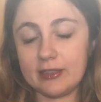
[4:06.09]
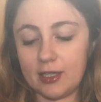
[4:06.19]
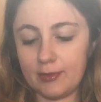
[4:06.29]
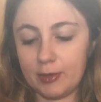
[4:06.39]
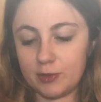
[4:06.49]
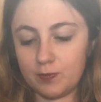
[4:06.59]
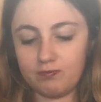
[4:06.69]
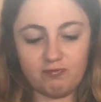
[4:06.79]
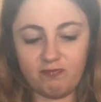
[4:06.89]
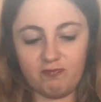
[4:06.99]
It's our most
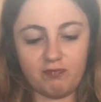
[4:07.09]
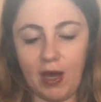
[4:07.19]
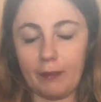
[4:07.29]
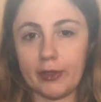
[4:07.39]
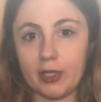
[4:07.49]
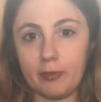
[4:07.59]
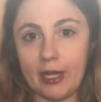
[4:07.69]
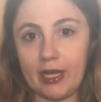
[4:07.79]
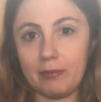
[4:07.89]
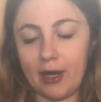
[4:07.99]
popular
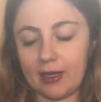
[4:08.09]
brand,